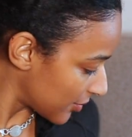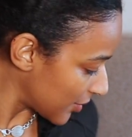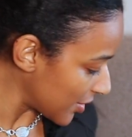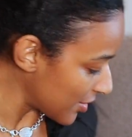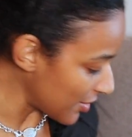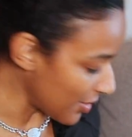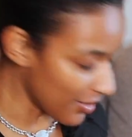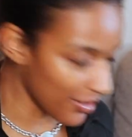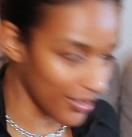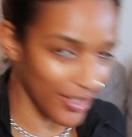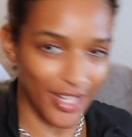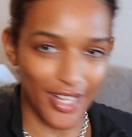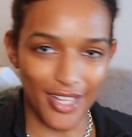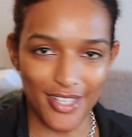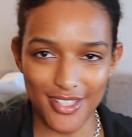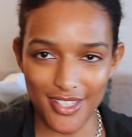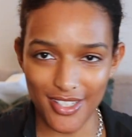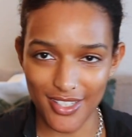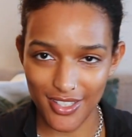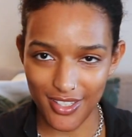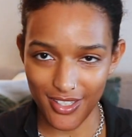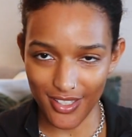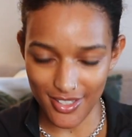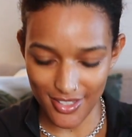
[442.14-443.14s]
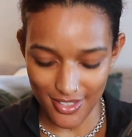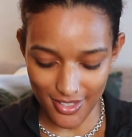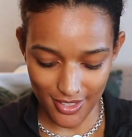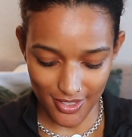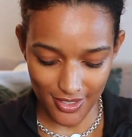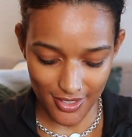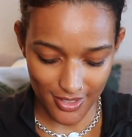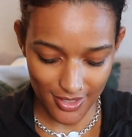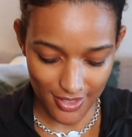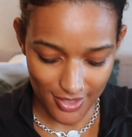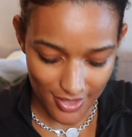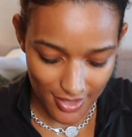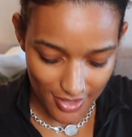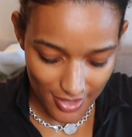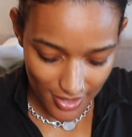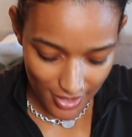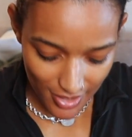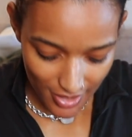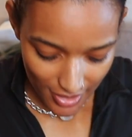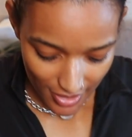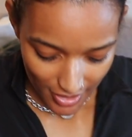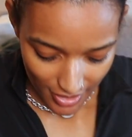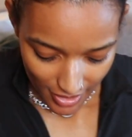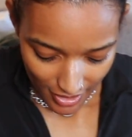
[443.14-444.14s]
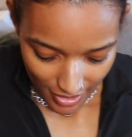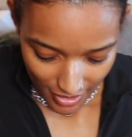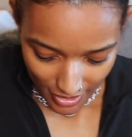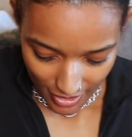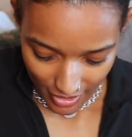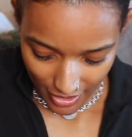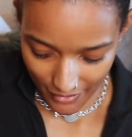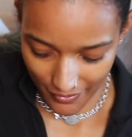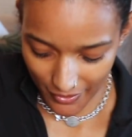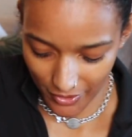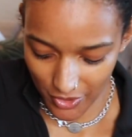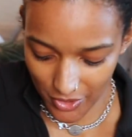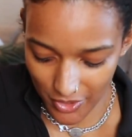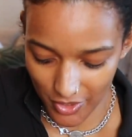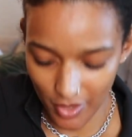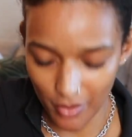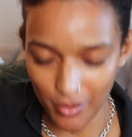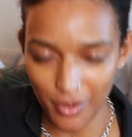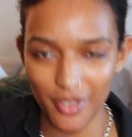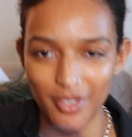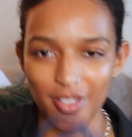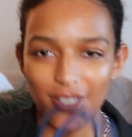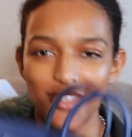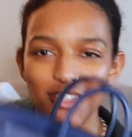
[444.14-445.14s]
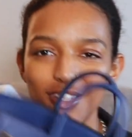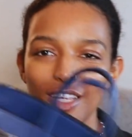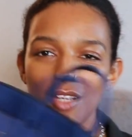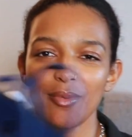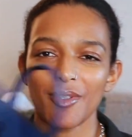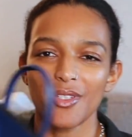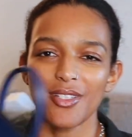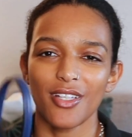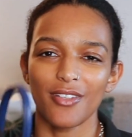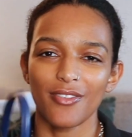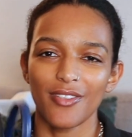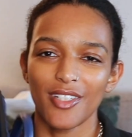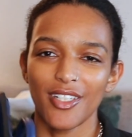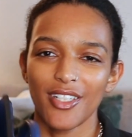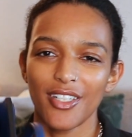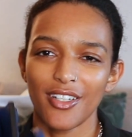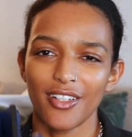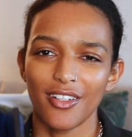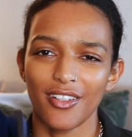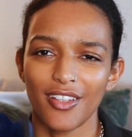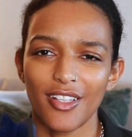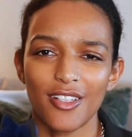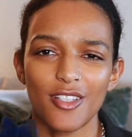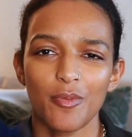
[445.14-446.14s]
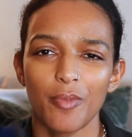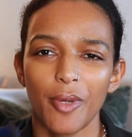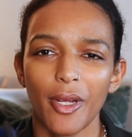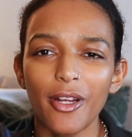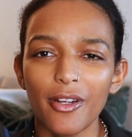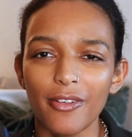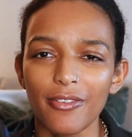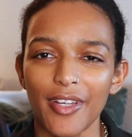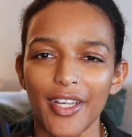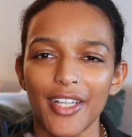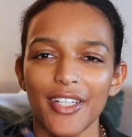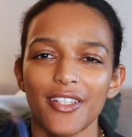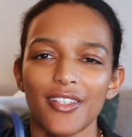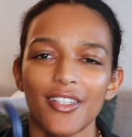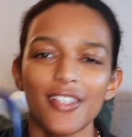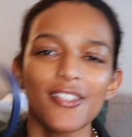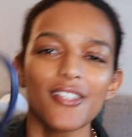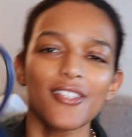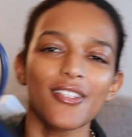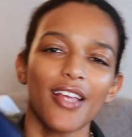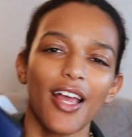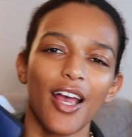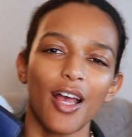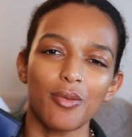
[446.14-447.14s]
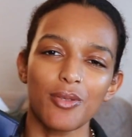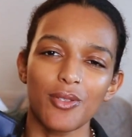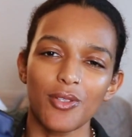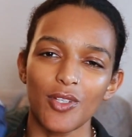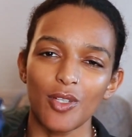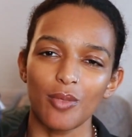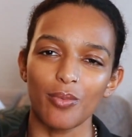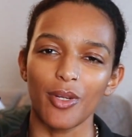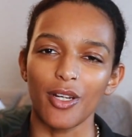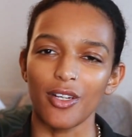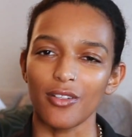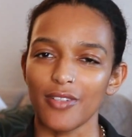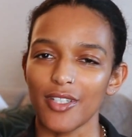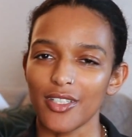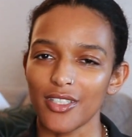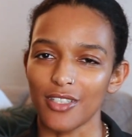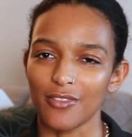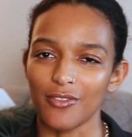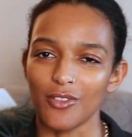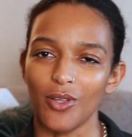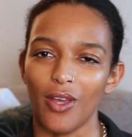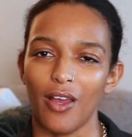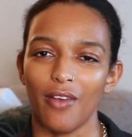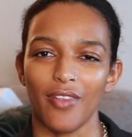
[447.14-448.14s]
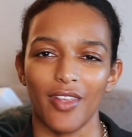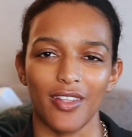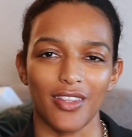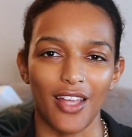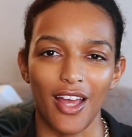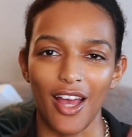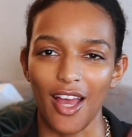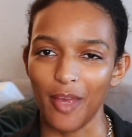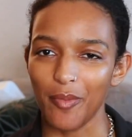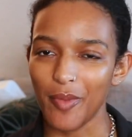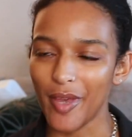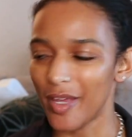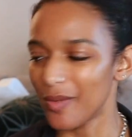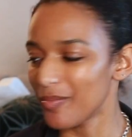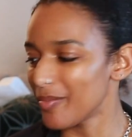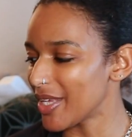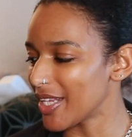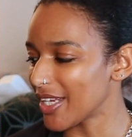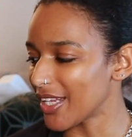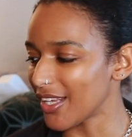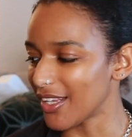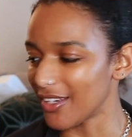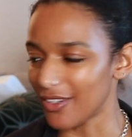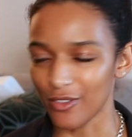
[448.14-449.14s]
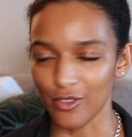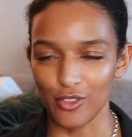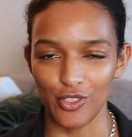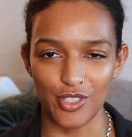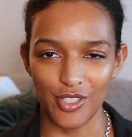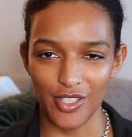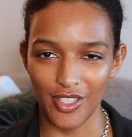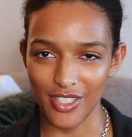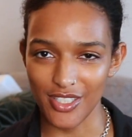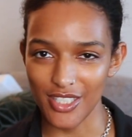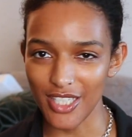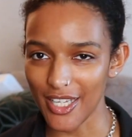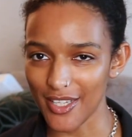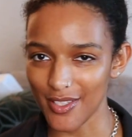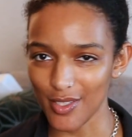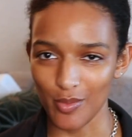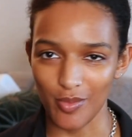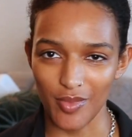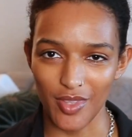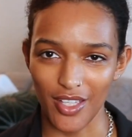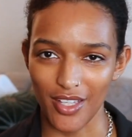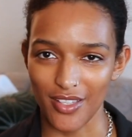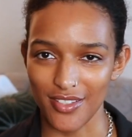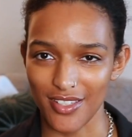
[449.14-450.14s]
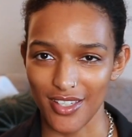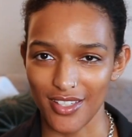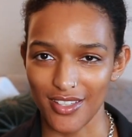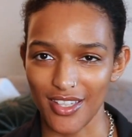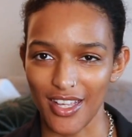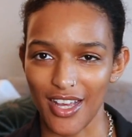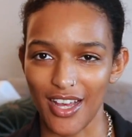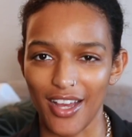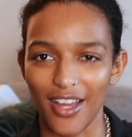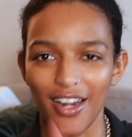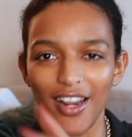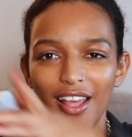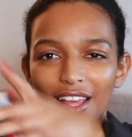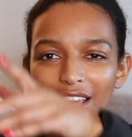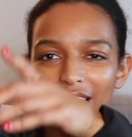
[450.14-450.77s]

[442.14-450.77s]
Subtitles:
sunglasses. If you're just gonna put this type of stuff in here, that's perfect. This is absolutely perfect if you have like the iPad mini and you're just gonna take some things like that.